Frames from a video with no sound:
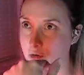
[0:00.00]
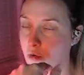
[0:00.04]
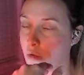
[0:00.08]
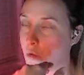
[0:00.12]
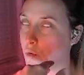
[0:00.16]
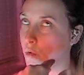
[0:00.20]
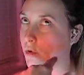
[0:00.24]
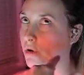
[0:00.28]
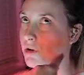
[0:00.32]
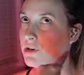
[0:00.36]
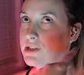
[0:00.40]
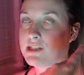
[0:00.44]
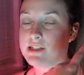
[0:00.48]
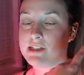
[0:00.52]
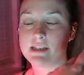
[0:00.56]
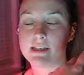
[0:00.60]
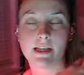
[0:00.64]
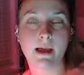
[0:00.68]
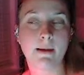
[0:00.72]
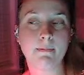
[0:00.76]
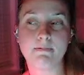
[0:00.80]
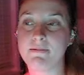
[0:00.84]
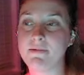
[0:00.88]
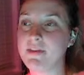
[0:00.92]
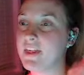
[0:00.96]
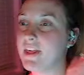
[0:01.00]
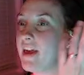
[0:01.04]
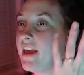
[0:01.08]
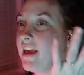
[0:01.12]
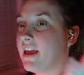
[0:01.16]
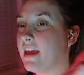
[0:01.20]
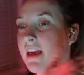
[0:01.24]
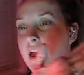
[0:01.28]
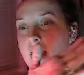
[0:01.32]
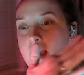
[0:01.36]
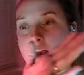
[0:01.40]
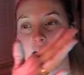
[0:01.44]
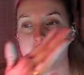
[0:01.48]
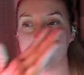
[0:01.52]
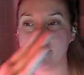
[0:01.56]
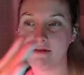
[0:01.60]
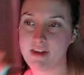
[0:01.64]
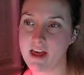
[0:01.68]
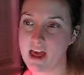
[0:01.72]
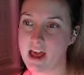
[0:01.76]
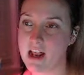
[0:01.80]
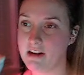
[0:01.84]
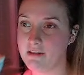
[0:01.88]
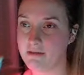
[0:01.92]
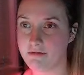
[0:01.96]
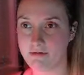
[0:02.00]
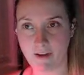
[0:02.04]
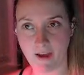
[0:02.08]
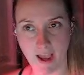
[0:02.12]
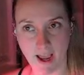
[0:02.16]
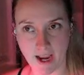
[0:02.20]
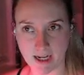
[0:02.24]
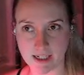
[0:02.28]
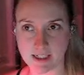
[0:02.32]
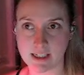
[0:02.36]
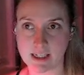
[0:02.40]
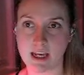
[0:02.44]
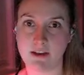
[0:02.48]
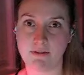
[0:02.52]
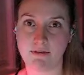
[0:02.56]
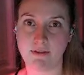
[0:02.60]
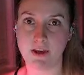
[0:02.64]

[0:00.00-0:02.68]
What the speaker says: or something of that effect, if